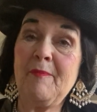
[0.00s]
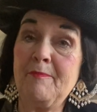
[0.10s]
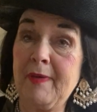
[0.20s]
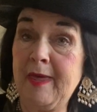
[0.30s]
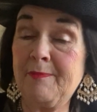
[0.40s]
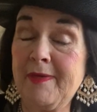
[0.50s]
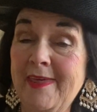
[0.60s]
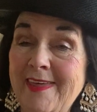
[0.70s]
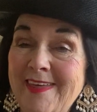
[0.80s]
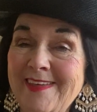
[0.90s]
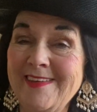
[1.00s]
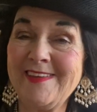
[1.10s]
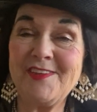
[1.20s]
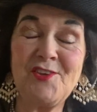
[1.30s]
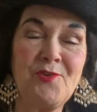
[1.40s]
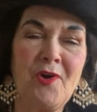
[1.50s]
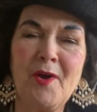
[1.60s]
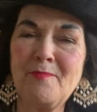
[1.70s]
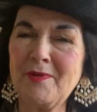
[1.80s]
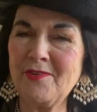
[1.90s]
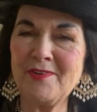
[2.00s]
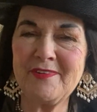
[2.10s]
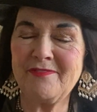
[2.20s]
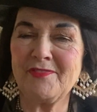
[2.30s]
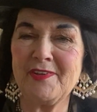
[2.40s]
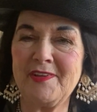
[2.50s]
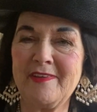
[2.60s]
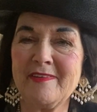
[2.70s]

Baby, you are beautiful.